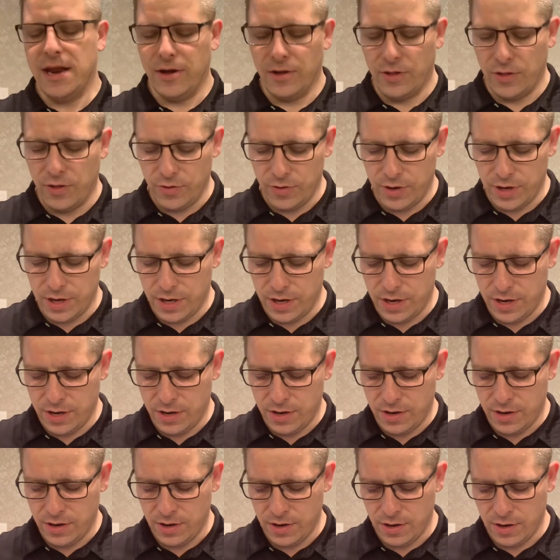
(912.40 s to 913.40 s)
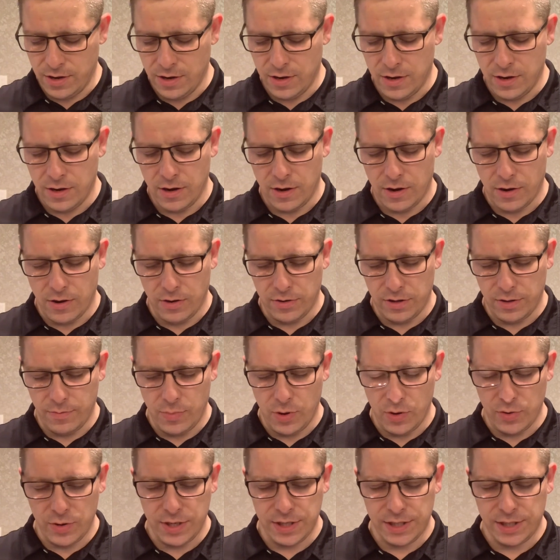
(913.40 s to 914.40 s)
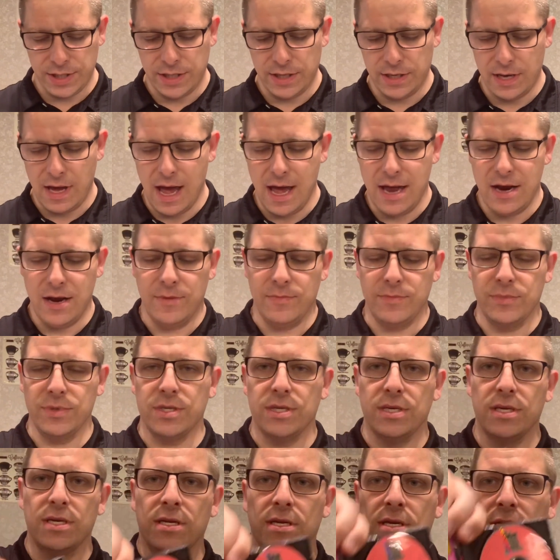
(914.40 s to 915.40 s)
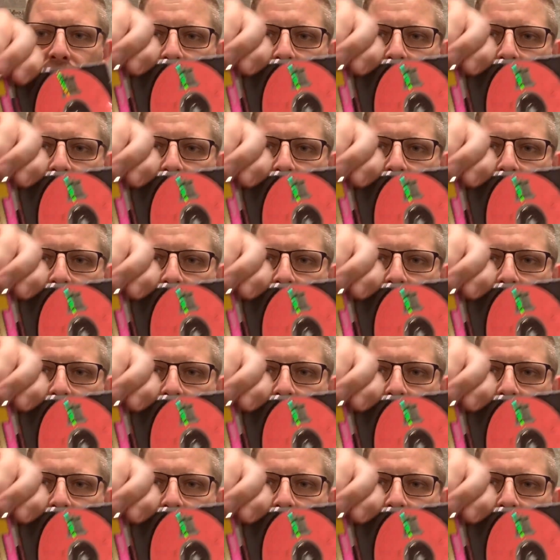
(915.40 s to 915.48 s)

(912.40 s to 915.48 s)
included all the bonus items.